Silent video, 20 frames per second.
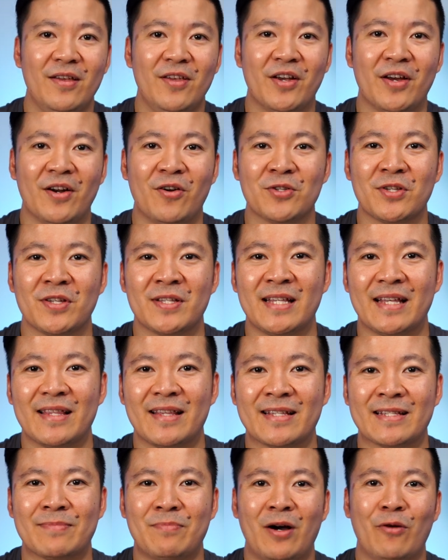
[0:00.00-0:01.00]
You can also set
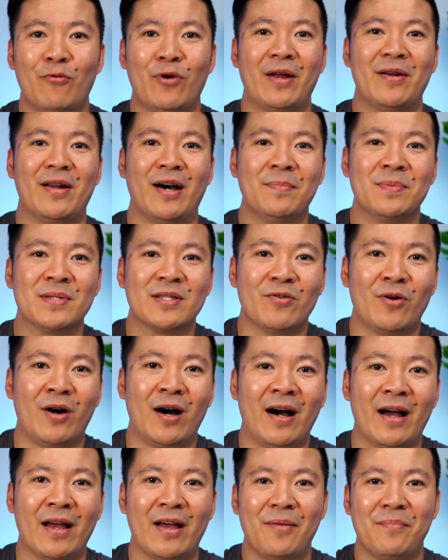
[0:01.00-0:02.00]
the smart roundups to a
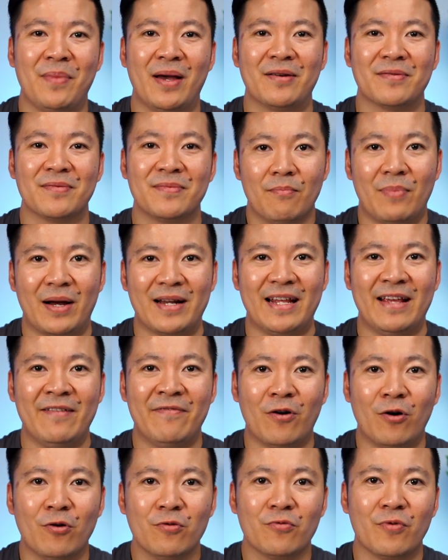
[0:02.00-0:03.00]
higher amount. By
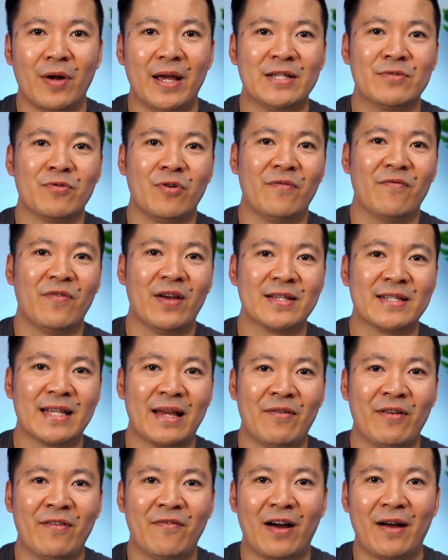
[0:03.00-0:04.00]
default, Raiz will invest
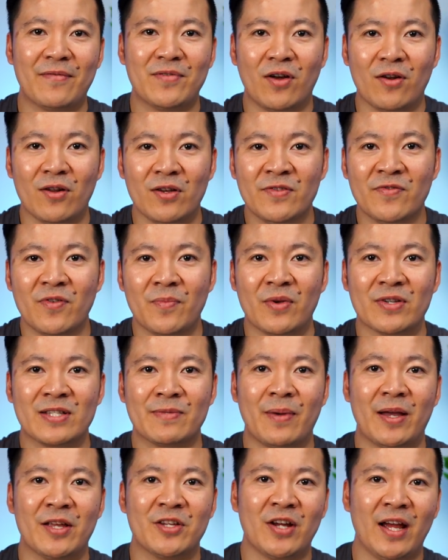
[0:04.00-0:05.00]
every $5 from your
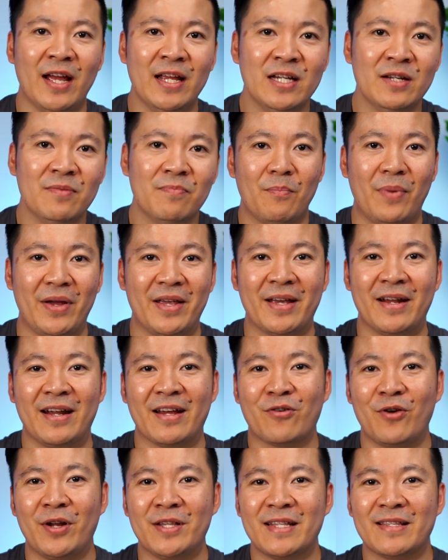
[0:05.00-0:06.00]
spare change, but you can
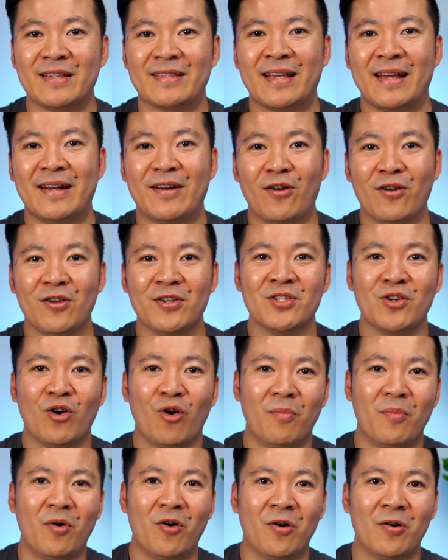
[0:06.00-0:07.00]
increase it to $10
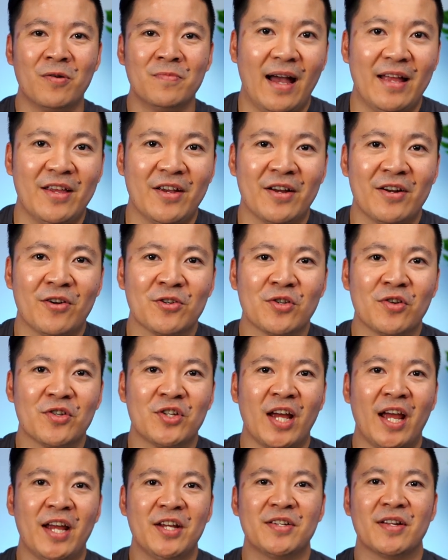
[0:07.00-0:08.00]
or more. And you can also
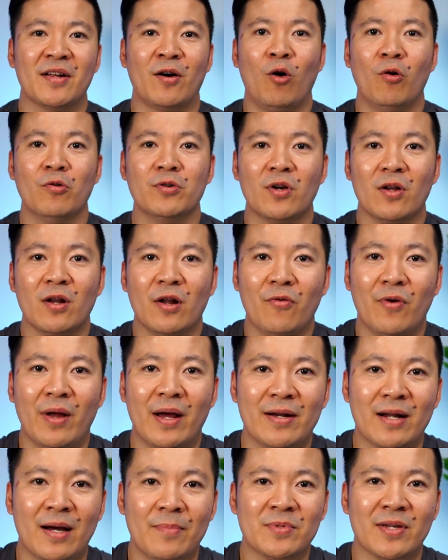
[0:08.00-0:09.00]
change the whole dollar
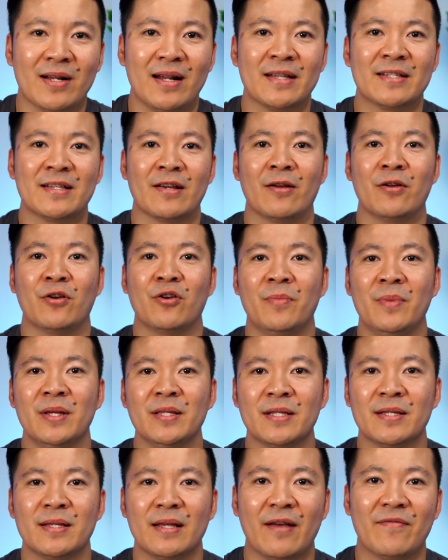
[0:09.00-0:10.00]
roundup to lesser
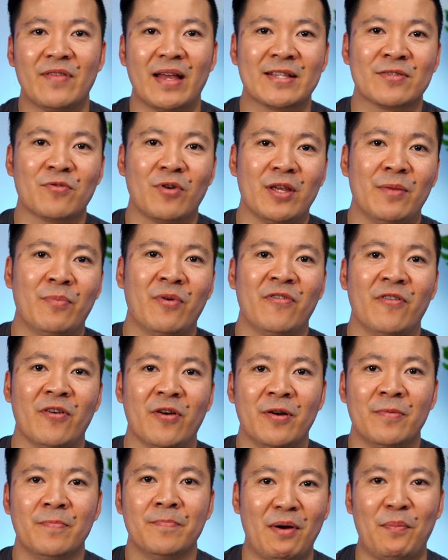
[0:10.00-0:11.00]
increments if that's what you
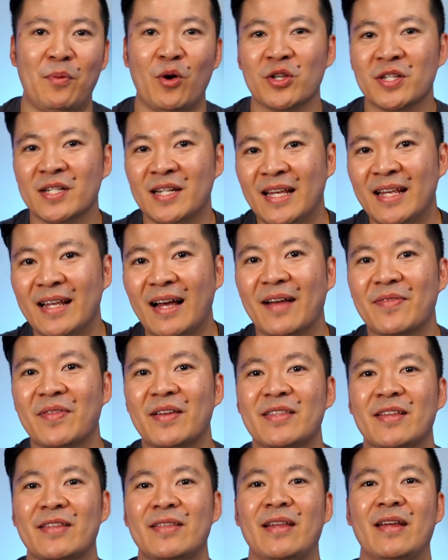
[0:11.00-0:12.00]
prefer. But personally, I
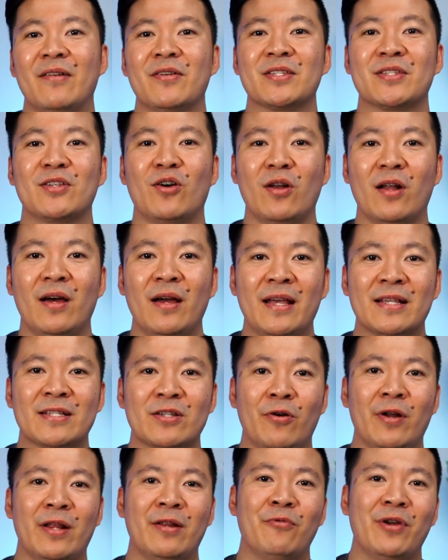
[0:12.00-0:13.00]
think the nearest dollar is
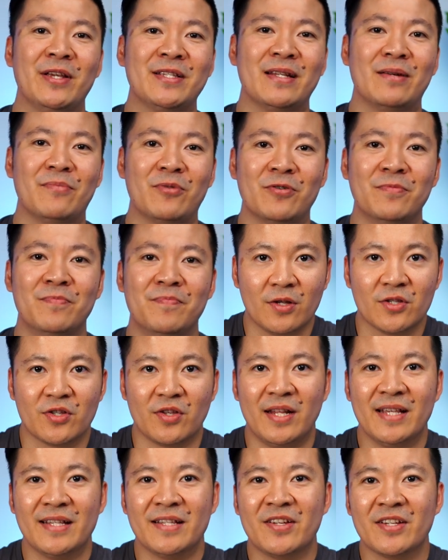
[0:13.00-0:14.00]
already reasonable. So
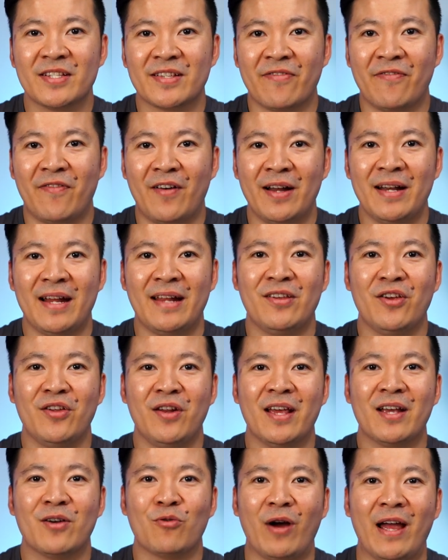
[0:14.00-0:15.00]
this is just a fun and
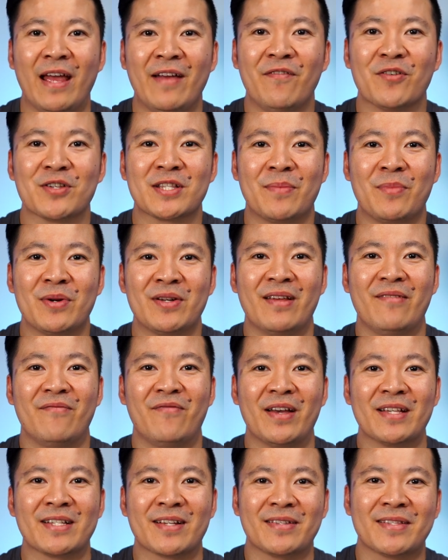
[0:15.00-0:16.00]
unique way for someone to
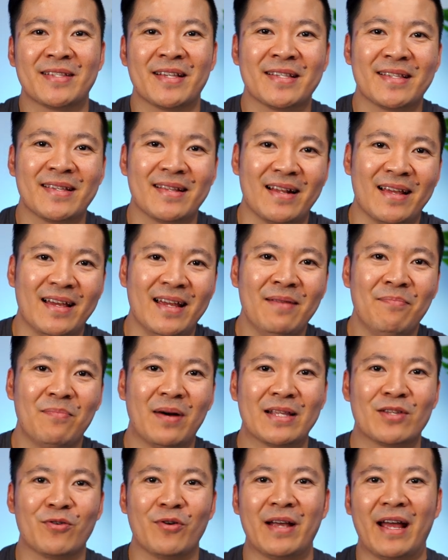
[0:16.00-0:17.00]
invest consistently
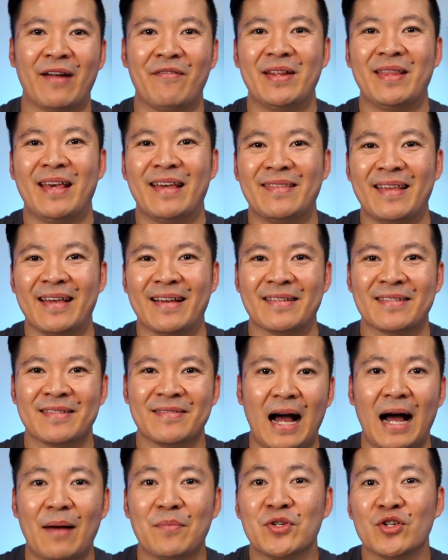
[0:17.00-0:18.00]
by doing everyday things.
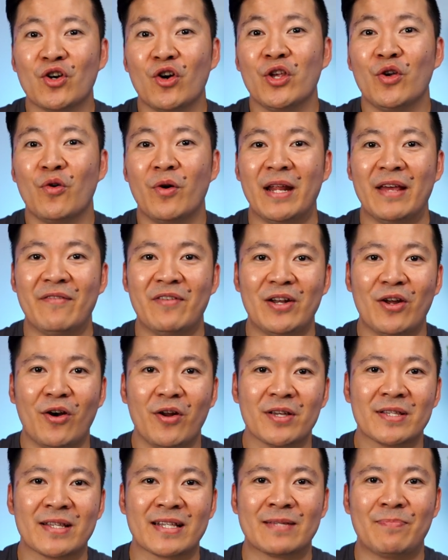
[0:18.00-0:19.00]
I'm sure you won't even
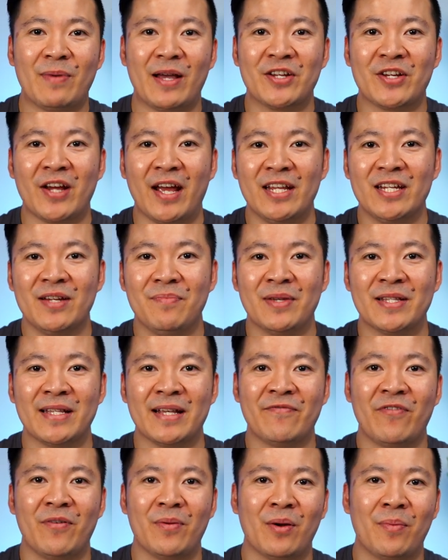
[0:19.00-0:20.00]
notice the spare change is missing
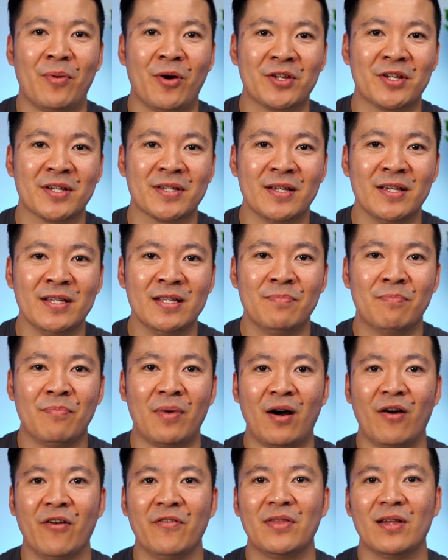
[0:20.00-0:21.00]
from your purchases,
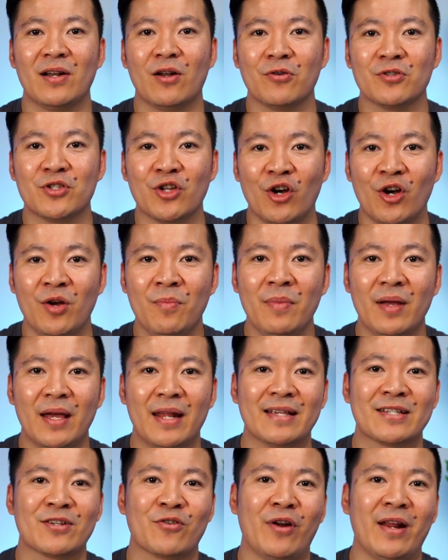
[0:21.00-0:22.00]
but over the long term, it
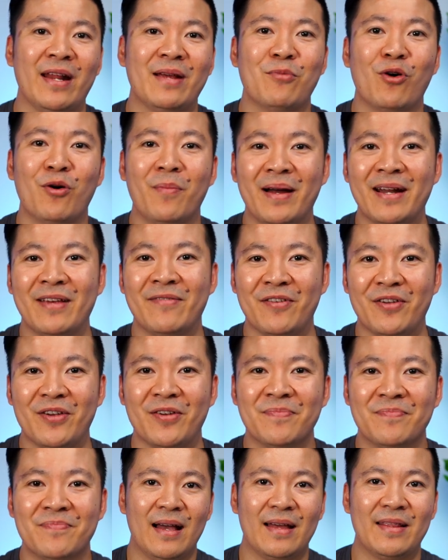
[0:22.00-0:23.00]
is creating more money for you.
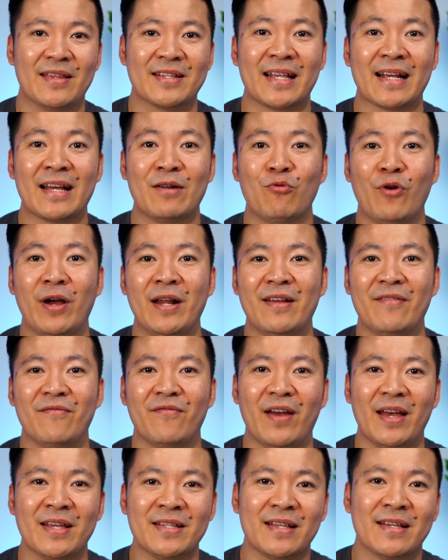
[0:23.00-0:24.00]
And the second way to
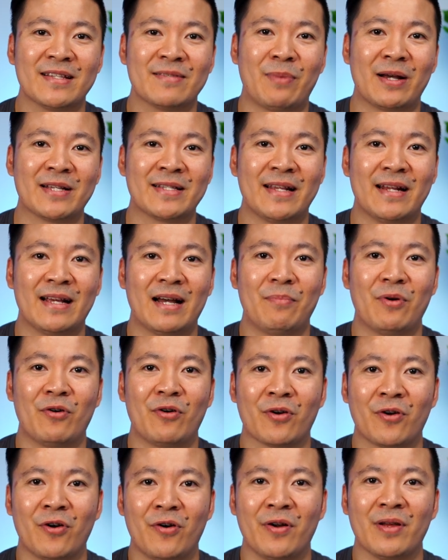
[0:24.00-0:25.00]
invest is by setting up a
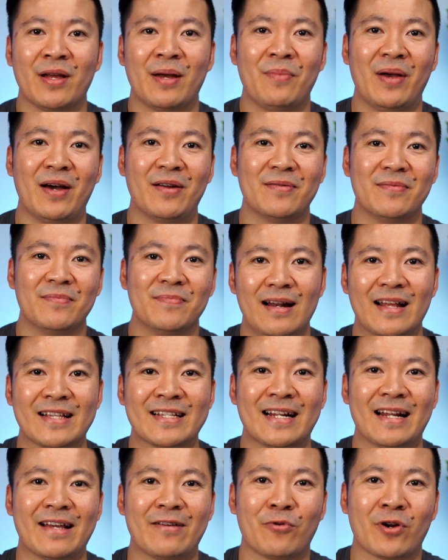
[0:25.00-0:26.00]
recurring amount. Let's
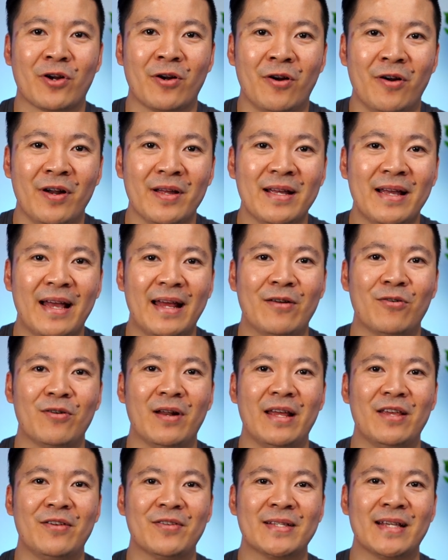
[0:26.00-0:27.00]
click recurring and it will
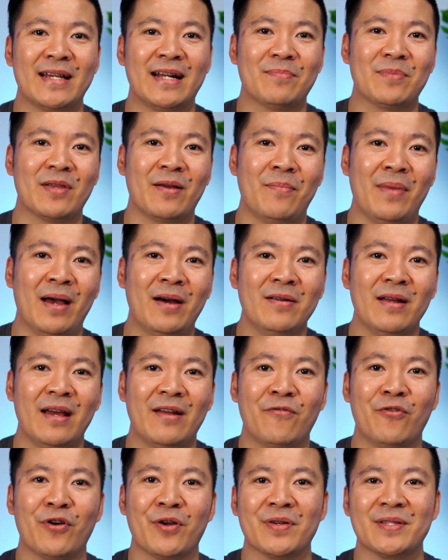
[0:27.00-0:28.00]
let you set up the amount
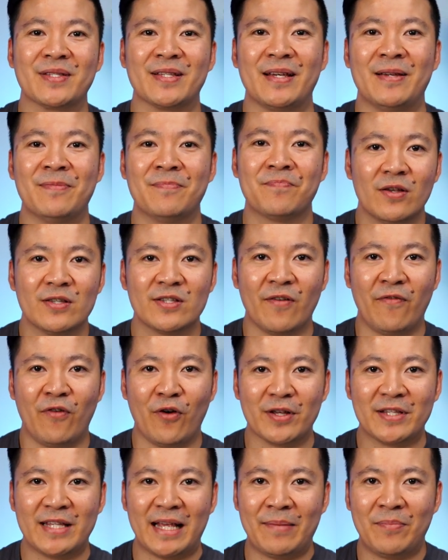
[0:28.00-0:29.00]
and frequency. So for
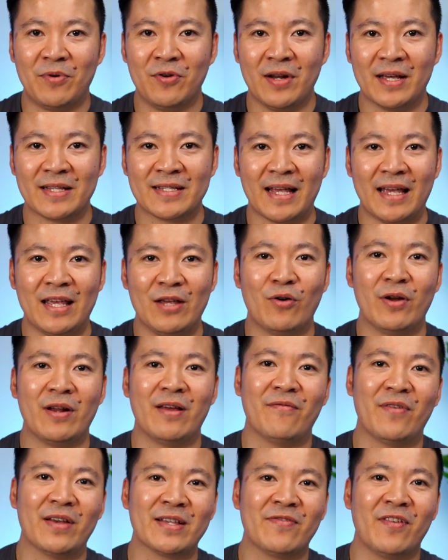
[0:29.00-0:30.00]
example, let's say you want to
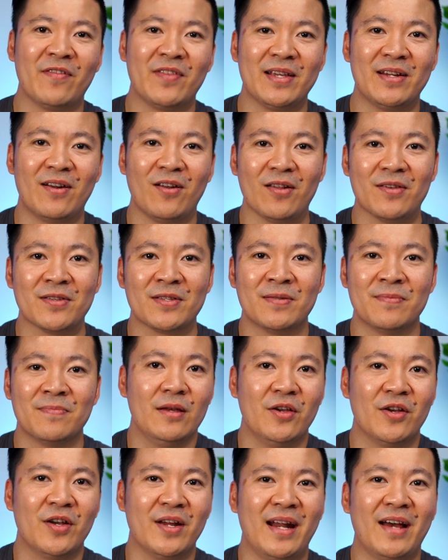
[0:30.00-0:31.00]
invest $50.
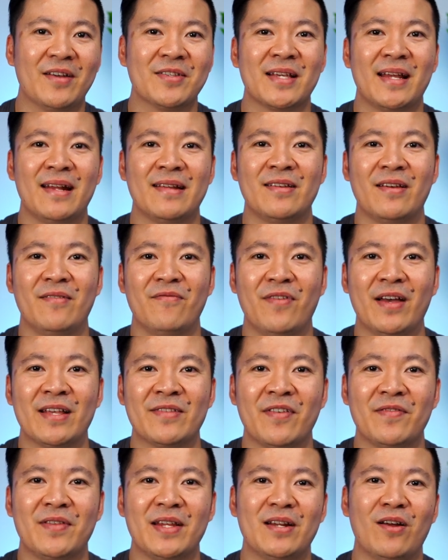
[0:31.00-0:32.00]
You can now set it to
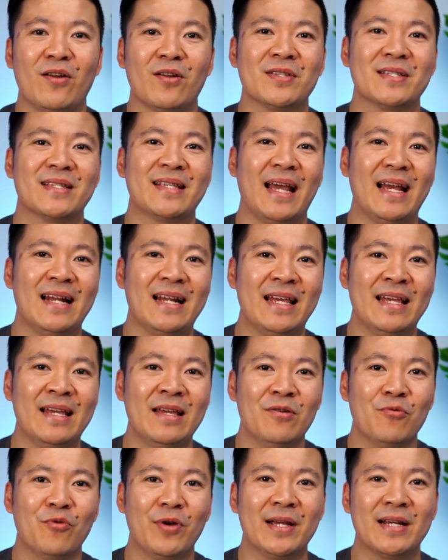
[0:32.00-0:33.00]
invest $50
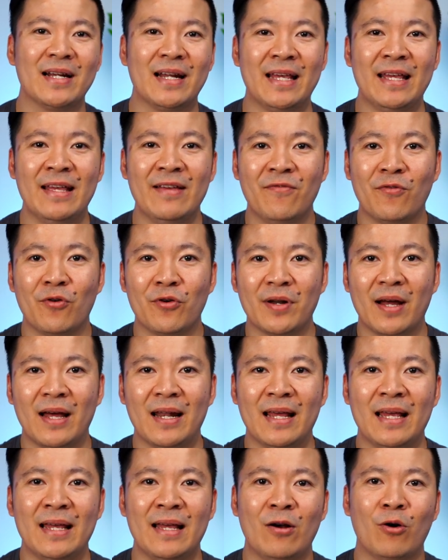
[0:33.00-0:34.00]
daily, weekly,
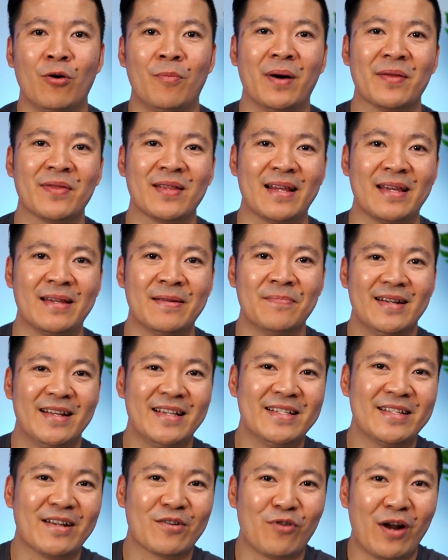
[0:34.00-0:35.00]
fortnightly, or monthly. This
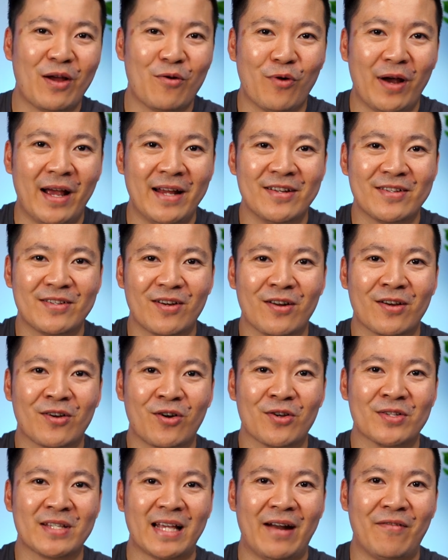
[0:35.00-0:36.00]
is a great way to dollar
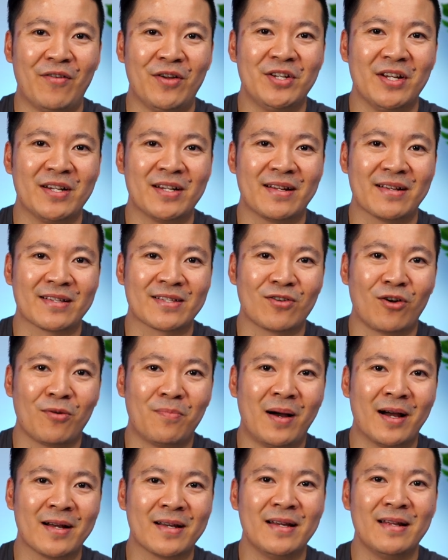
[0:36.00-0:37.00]
cost average into the stock
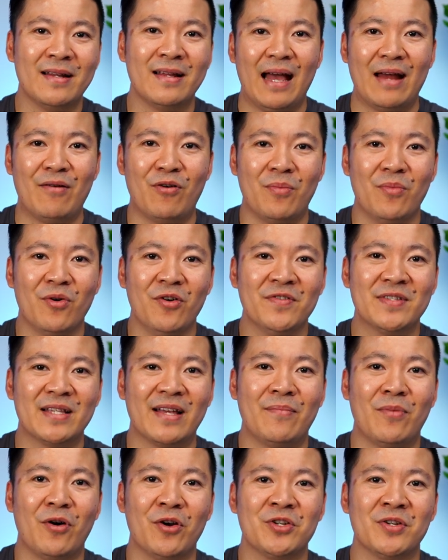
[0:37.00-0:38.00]
market and removes the
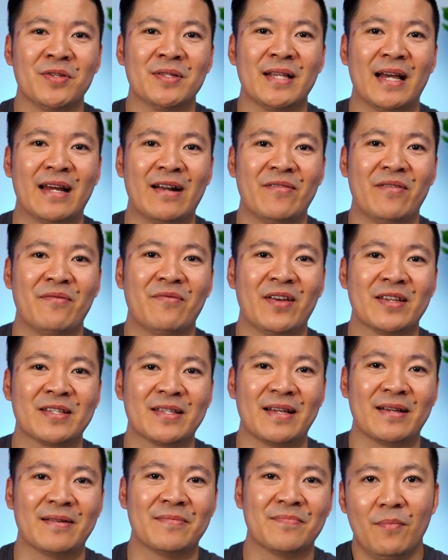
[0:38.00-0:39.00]
emotions out of
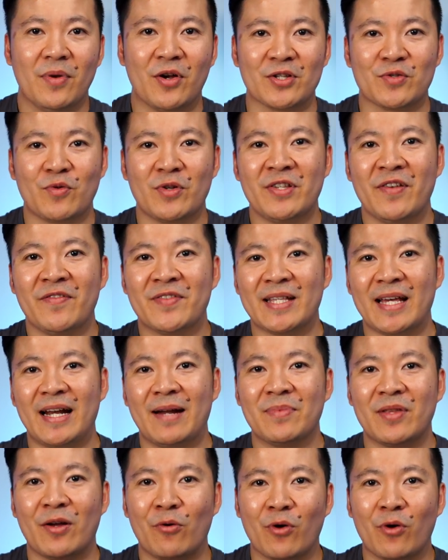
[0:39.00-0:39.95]
investing. Because once you've set up the